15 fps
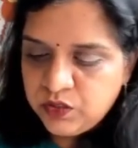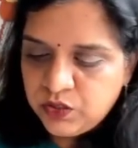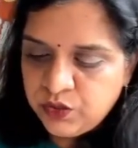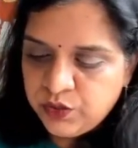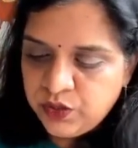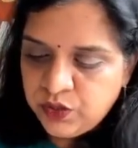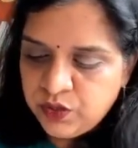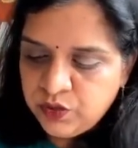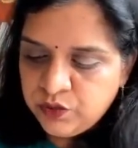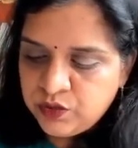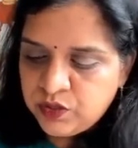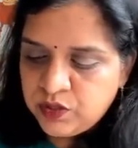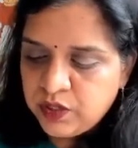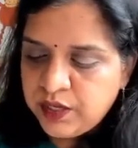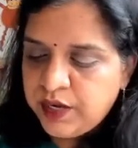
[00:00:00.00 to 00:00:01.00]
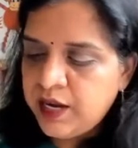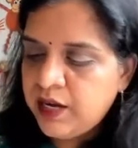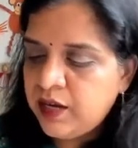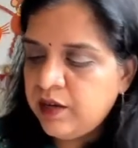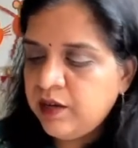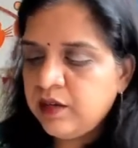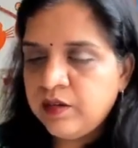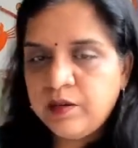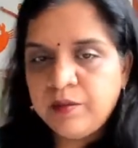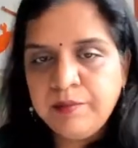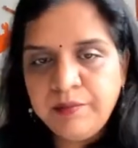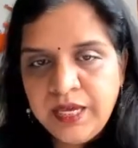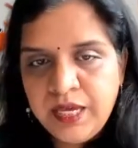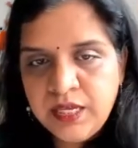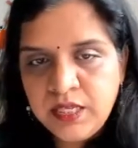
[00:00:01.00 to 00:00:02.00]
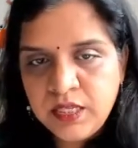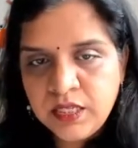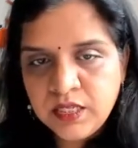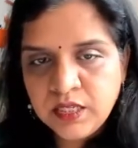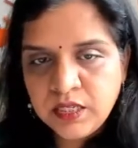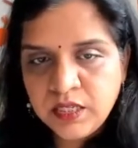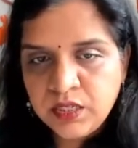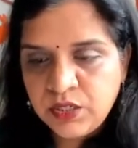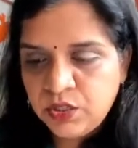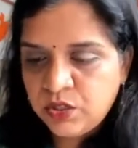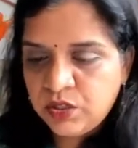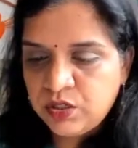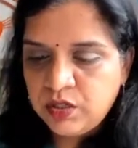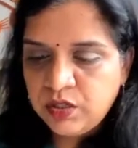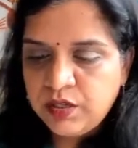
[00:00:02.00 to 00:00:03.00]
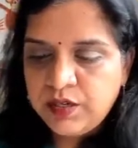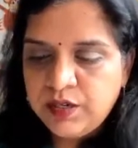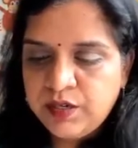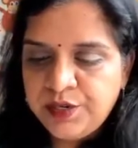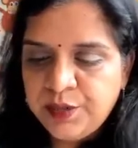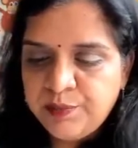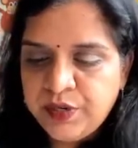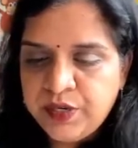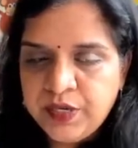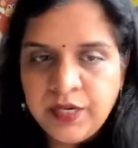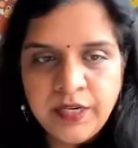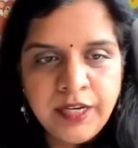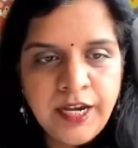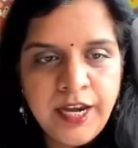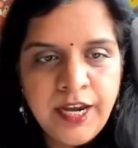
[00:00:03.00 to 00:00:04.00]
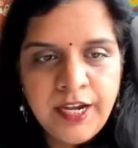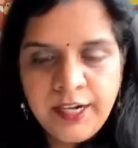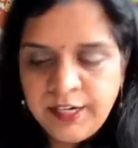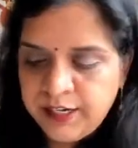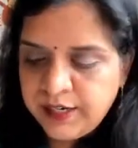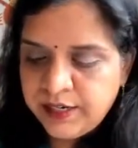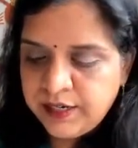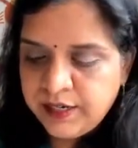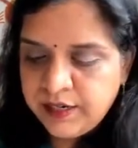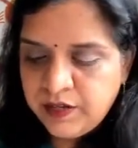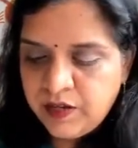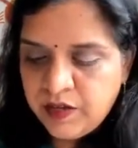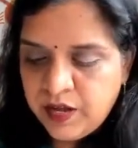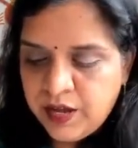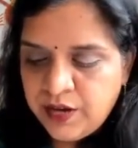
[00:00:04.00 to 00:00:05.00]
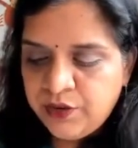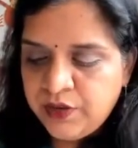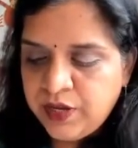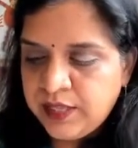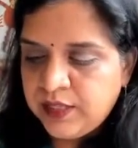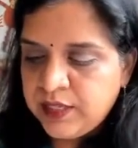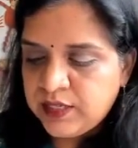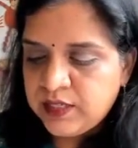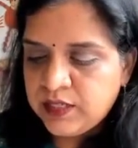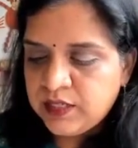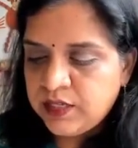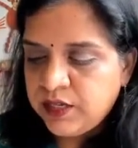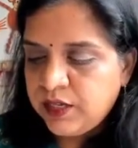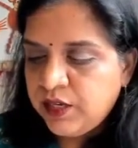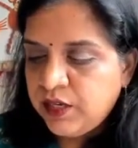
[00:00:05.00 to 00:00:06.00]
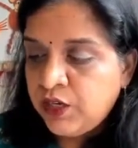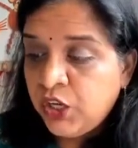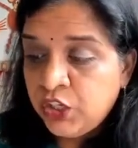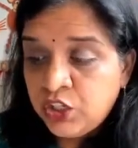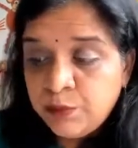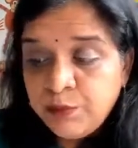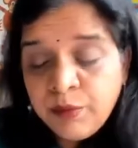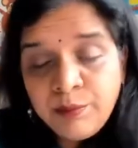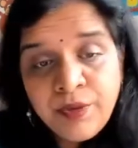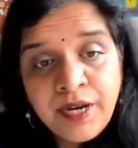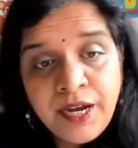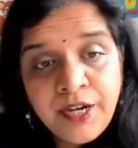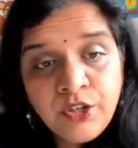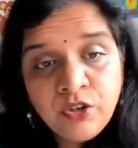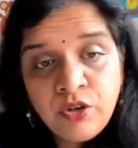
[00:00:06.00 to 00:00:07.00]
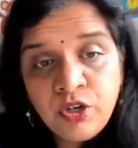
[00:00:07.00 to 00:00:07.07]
So you can use the green beans, dip it in green, and you get this. Now you remember I